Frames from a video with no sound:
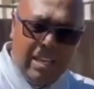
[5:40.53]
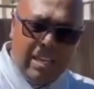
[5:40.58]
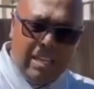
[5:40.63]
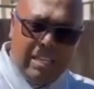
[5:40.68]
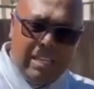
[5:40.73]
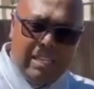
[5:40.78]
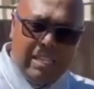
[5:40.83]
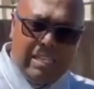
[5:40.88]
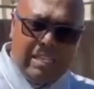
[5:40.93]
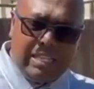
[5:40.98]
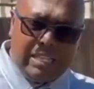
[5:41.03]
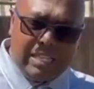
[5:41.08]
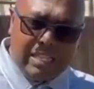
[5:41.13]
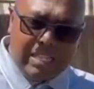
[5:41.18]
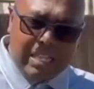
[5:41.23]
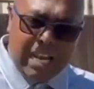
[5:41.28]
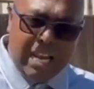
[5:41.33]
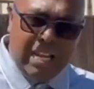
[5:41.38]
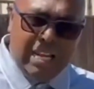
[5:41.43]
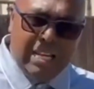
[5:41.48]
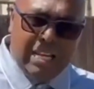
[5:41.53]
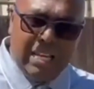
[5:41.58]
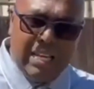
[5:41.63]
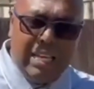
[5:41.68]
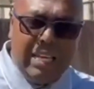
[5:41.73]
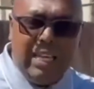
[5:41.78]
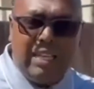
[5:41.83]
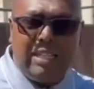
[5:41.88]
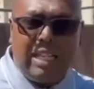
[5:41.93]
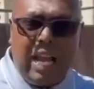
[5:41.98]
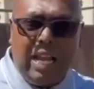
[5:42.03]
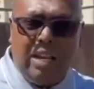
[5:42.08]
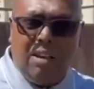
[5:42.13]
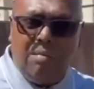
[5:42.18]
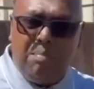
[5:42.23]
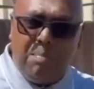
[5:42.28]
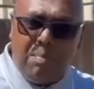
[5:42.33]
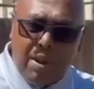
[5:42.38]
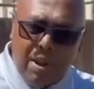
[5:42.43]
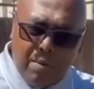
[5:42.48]
The stink is
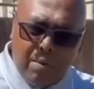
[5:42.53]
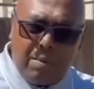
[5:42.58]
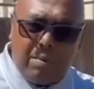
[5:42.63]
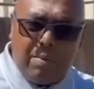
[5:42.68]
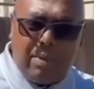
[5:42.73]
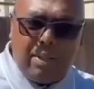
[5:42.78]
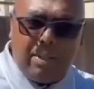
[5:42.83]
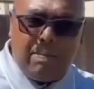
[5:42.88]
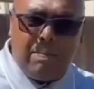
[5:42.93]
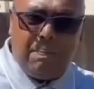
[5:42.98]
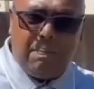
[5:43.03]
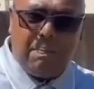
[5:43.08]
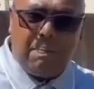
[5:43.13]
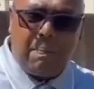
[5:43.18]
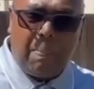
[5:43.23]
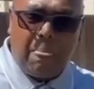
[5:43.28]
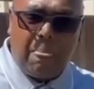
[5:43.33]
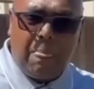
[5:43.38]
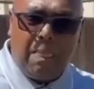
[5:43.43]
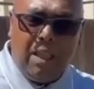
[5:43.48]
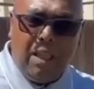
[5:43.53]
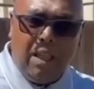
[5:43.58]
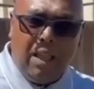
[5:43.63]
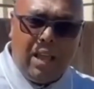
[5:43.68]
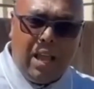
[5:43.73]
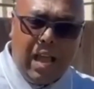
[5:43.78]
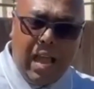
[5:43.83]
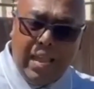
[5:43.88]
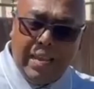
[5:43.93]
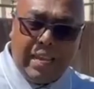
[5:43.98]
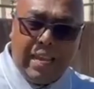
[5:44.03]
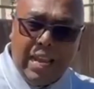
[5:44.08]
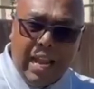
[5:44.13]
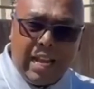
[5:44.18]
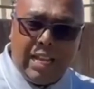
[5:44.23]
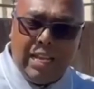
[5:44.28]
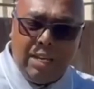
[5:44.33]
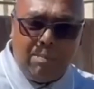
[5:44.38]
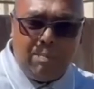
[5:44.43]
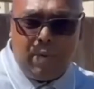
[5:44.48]
unbearable. I can
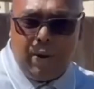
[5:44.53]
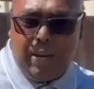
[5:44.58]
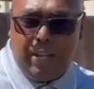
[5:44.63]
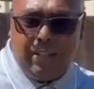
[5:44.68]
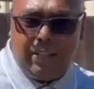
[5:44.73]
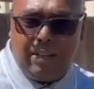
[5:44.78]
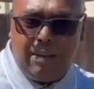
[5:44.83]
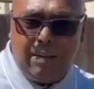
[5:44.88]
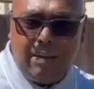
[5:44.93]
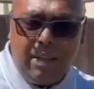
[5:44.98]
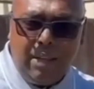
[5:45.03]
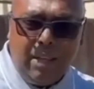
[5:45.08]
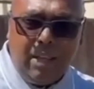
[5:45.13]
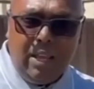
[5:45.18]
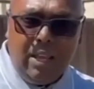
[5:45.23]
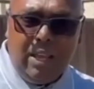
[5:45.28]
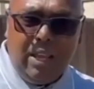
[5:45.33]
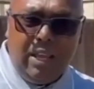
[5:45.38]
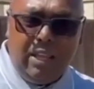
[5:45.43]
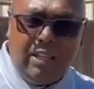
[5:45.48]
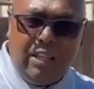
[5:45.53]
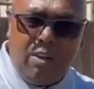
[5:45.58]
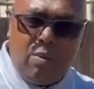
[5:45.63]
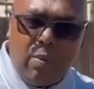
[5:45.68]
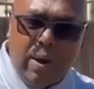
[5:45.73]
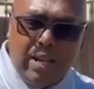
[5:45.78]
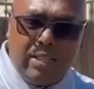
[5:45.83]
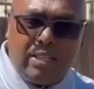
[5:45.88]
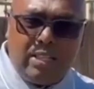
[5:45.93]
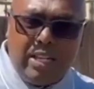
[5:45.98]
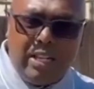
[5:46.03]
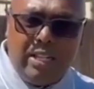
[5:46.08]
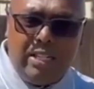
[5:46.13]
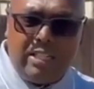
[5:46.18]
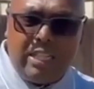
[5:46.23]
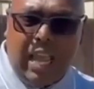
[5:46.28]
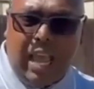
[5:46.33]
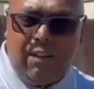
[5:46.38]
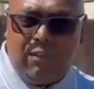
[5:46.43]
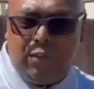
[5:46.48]
hardly breathe. The
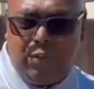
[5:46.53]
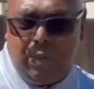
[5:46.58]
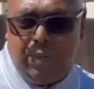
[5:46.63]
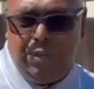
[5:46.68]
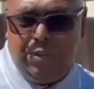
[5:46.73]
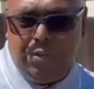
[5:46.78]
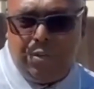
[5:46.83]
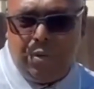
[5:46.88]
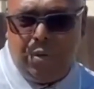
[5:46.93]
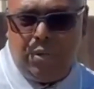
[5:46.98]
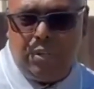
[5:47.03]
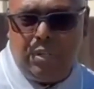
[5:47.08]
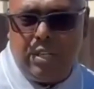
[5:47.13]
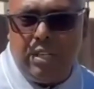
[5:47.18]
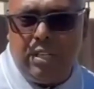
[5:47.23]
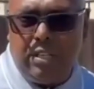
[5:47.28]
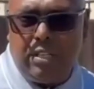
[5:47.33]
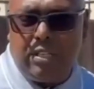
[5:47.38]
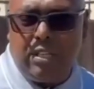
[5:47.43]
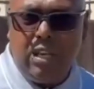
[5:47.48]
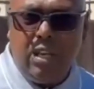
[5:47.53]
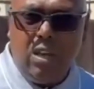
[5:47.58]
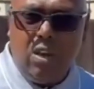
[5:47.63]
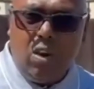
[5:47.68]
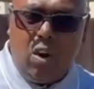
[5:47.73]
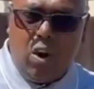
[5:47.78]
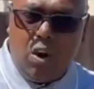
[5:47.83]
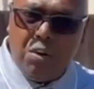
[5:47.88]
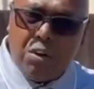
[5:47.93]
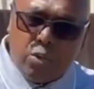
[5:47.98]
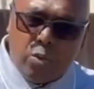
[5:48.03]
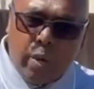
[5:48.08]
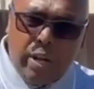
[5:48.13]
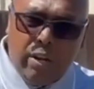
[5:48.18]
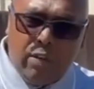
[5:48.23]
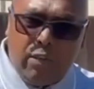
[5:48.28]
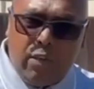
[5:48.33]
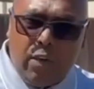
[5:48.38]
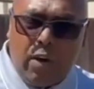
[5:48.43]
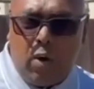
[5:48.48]
residents have to endure this on a
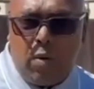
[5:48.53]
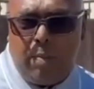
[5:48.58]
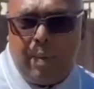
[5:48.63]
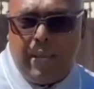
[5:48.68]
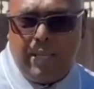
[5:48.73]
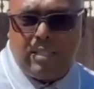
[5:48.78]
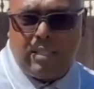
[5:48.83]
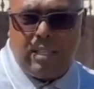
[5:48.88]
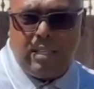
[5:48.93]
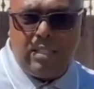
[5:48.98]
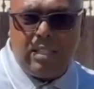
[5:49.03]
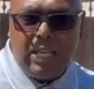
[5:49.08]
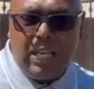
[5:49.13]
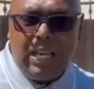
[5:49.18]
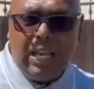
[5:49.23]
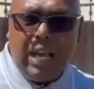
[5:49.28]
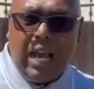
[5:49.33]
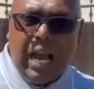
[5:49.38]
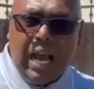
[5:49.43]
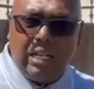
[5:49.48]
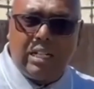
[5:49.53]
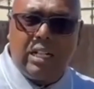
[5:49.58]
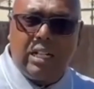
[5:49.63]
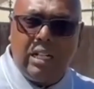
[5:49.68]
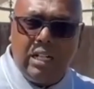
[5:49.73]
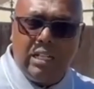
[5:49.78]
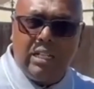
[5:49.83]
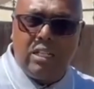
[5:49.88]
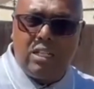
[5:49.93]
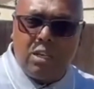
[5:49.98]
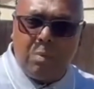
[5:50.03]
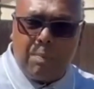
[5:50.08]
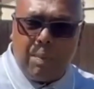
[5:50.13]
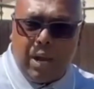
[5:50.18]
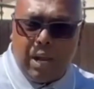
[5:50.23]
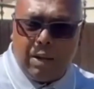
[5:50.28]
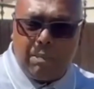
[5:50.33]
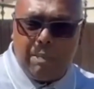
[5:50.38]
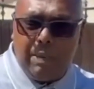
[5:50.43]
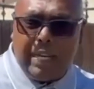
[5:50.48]
24-hour basis until this
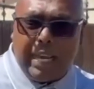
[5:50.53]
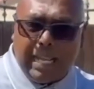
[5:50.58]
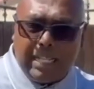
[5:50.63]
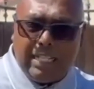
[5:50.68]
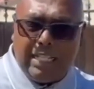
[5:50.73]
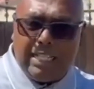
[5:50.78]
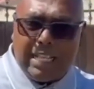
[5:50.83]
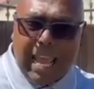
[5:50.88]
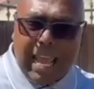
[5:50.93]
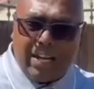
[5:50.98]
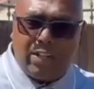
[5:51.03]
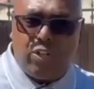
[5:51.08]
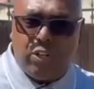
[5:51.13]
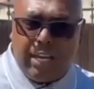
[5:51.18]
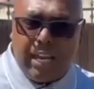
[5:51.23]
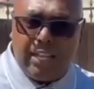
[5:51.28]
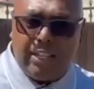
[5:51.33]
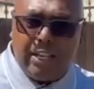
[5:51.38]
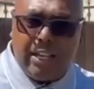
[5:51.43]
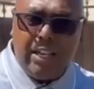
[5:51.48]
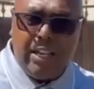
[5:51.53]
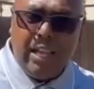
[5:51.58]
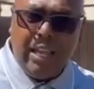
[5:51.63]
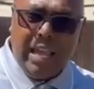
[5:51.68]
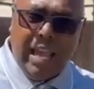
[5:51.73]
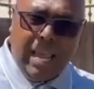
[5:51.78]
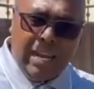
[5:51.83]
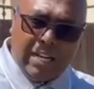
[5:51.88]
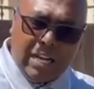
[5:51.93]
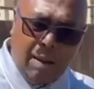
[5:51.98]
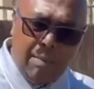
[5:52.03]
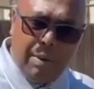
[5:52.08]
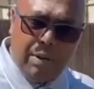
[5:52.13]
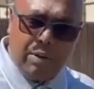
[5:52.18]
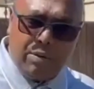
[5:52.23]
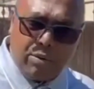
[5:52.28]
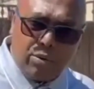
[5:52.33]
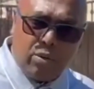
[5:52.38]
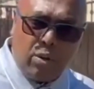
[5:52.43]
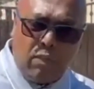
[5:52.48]
department gets its act together and come and
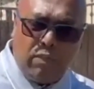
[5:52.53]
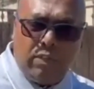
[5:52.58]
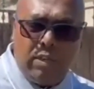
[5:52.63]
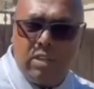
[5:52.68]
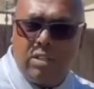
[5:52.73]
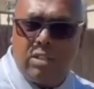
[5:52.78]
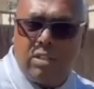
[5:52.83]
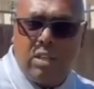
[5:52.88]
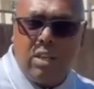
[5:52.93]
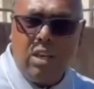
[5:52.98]
resolve this.